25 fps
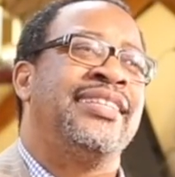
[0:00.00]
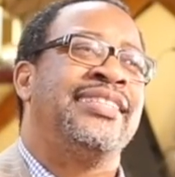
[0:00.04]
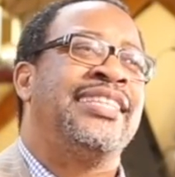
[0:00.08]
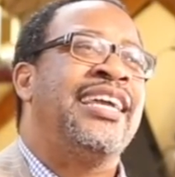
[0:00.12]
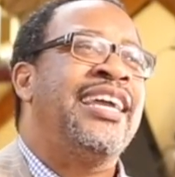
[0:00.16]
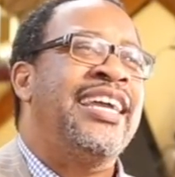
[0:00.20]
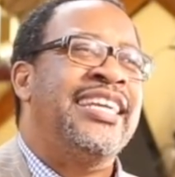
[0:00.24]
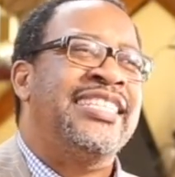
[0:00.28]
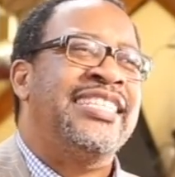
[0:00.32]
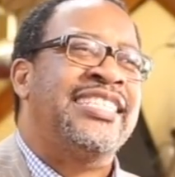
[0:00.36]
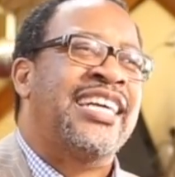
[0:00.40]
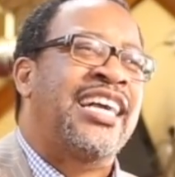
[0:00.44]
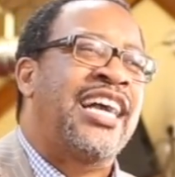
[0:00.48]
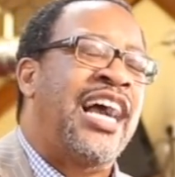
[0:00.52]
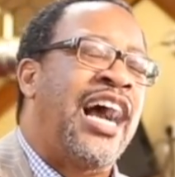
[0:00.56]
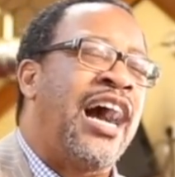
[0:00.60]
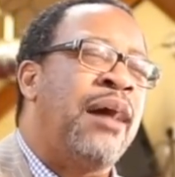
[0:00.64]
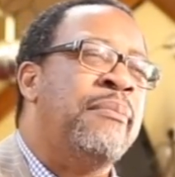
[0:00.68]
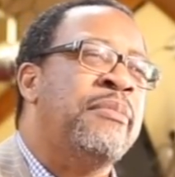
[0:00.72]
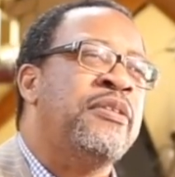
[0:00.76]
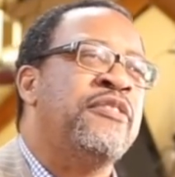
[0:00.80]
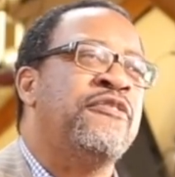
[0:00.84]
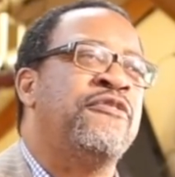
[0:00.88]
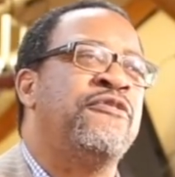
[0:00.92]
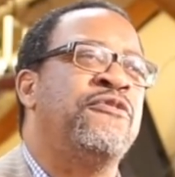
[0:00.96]
There is a
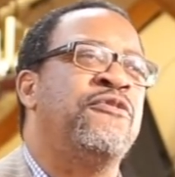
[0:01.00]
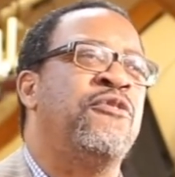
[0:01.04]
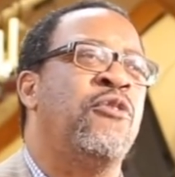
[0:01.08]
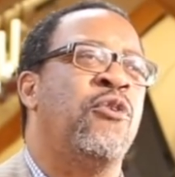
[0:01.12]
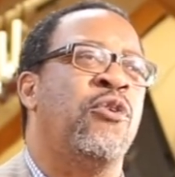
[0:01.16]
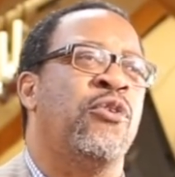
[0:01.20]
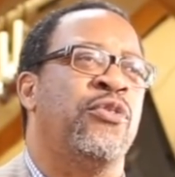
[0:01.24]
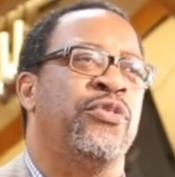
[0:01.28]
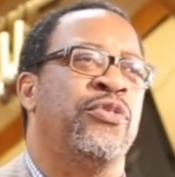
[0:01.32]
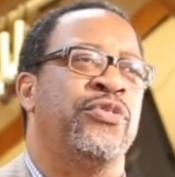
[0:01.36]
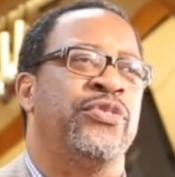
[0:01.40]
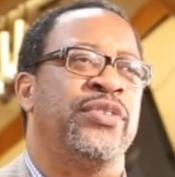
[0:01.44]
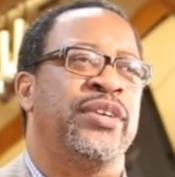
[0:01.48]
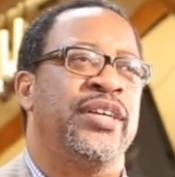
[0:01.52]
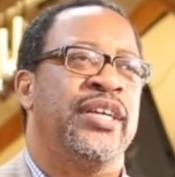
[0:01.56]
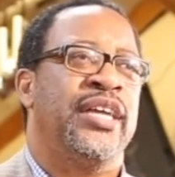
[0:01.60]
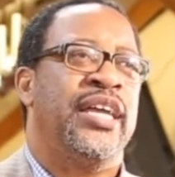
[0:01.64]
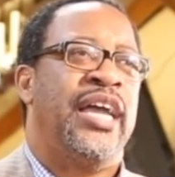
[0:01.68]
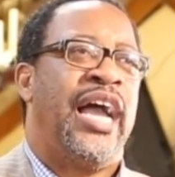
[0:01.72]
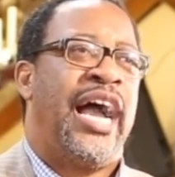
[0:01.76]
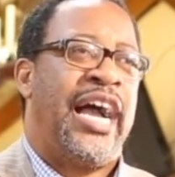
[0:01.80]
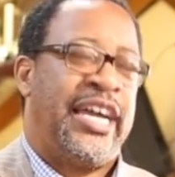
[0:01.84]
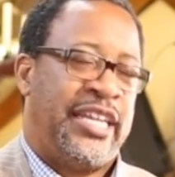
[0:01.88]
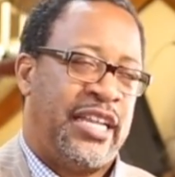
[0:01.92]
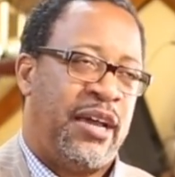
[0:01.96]
coming forth.
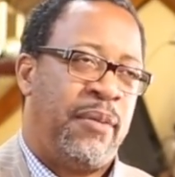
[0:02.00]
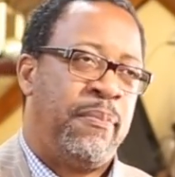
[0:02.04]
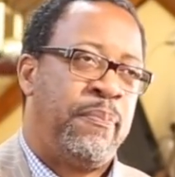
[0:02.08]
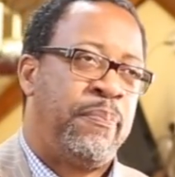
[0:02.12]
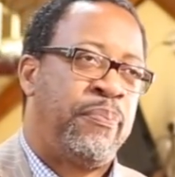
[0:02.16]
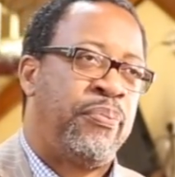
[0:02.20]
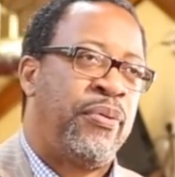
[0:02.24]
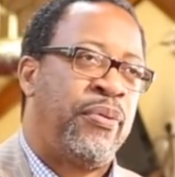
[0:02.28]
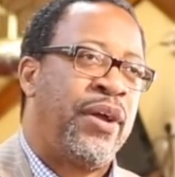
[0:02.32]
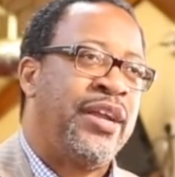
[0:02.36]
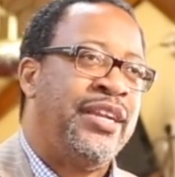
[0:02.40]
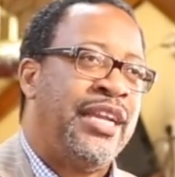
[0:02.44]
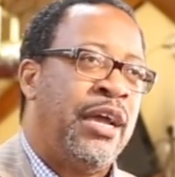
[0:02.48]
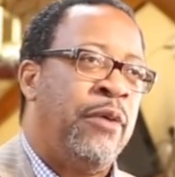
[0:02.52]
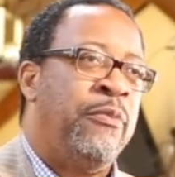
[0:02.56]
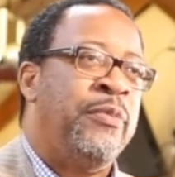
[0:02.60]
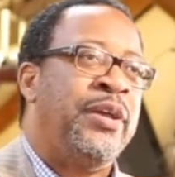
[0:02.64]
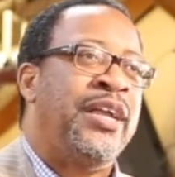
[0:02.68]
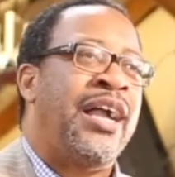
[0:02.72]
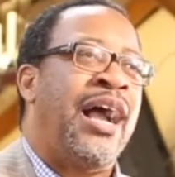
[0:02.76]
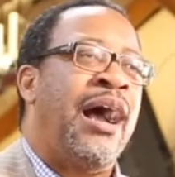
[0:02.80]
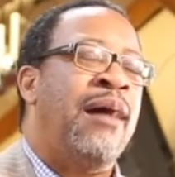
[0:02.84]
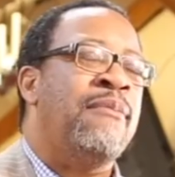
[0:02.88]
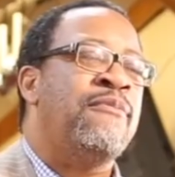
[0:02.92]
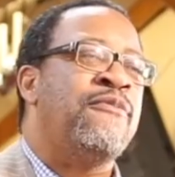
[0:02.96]
And I'm praying that we
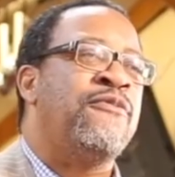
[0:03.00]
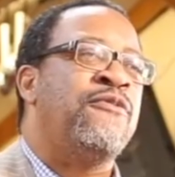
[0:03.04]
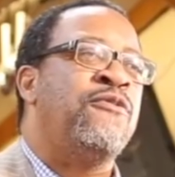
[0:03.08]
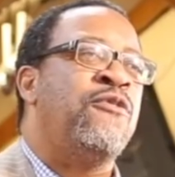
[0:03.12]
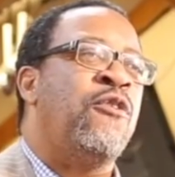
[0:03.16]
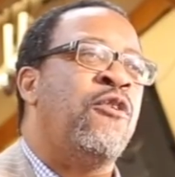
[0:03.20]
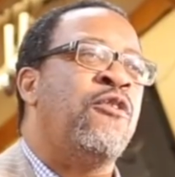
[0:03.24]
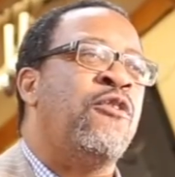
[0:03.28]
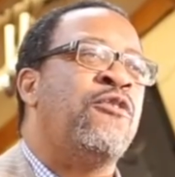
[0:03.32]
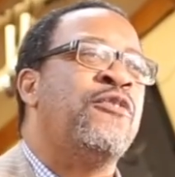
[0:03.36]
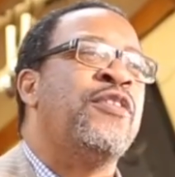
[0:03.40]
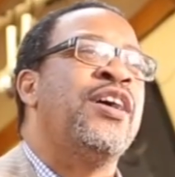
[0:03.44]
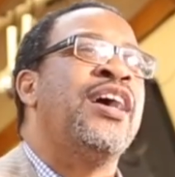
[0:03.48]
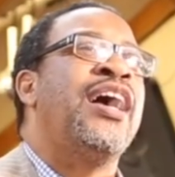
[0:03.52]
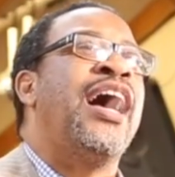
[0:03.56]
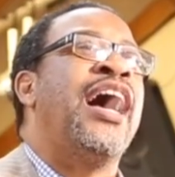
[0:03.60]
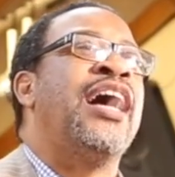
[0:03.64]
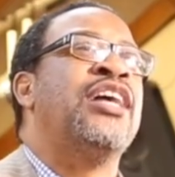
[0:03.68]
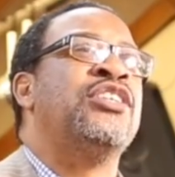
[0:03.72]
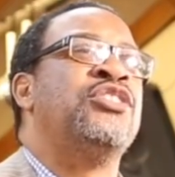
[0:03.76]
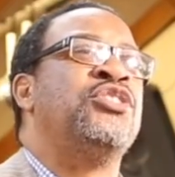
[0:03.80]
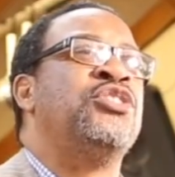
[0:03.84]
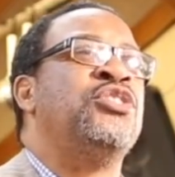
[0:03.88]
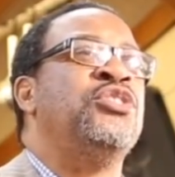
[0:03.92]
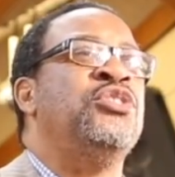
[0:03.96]
come forth
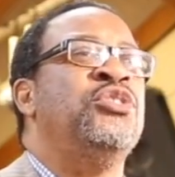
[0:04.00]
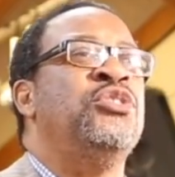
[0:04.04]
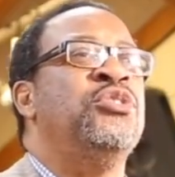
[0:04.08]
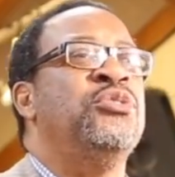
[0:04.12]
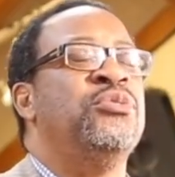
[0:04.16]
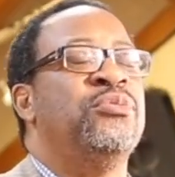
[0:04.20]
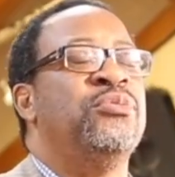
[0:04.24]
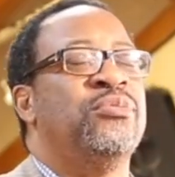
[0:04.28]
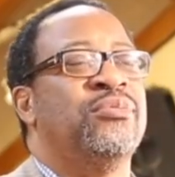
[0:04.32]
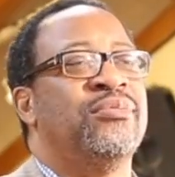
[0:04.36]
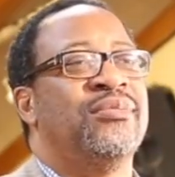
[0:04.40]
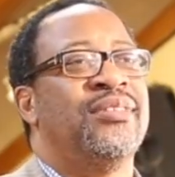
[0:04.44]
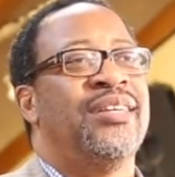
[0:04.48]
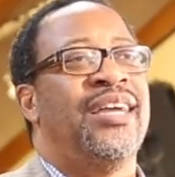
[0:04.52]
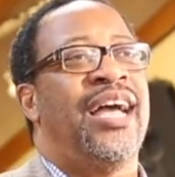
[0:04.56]
as new,